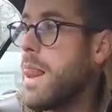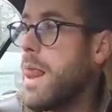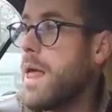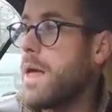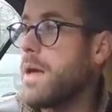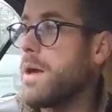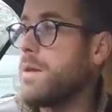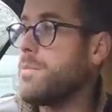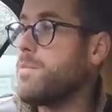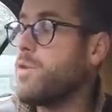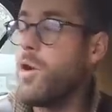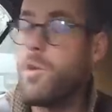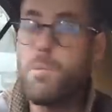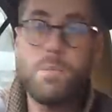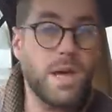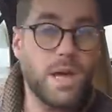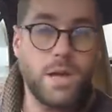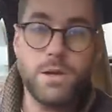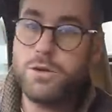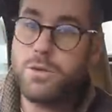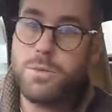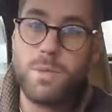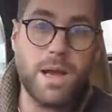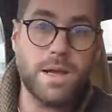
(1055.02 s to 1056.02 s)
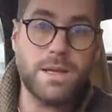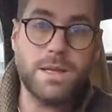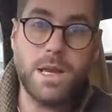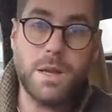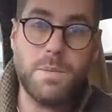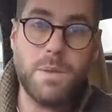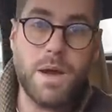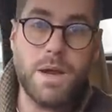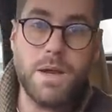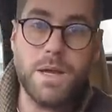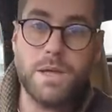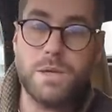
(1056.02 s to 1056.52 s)
I'm not being dramatic
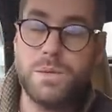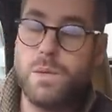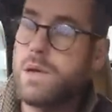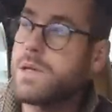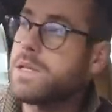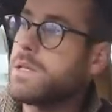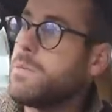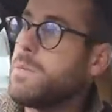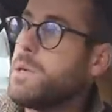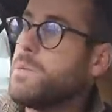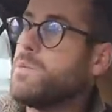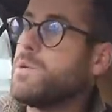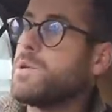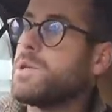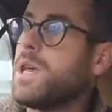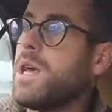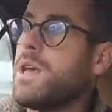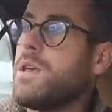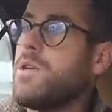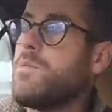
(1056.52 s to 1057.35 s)
about it as well. Some people are saying